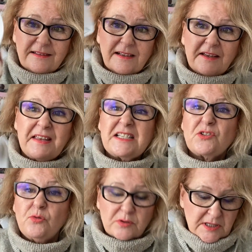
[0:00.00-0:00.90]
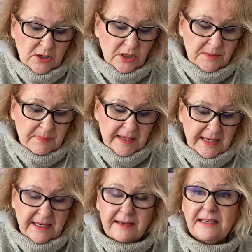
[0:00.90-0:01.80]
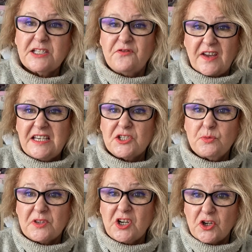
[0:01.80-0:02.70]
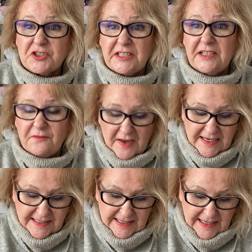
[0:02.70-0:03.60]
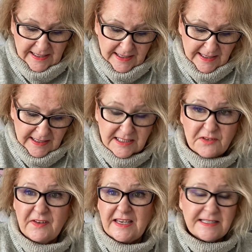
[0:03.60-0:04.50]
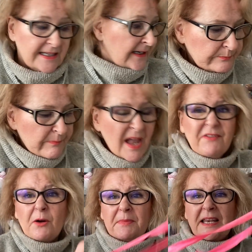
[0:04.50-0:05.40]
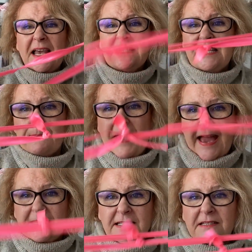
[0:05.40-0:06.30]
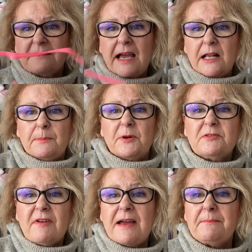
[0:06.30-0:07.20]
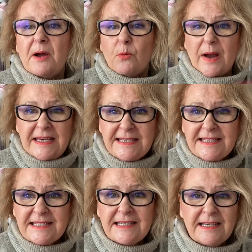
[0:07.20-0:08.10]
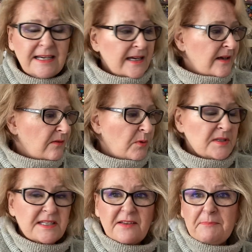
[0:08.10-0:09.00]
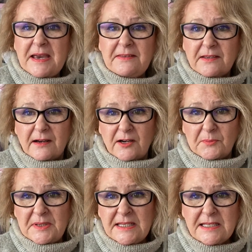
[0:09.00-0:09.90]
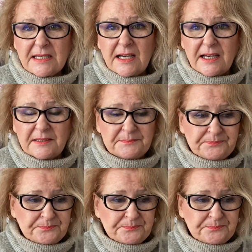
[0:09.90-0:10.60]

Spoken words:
and that's also going to be interfaced with cotton facing interfacing. I've got my elastic band that I'll put around my waist. Once I've made the garment, I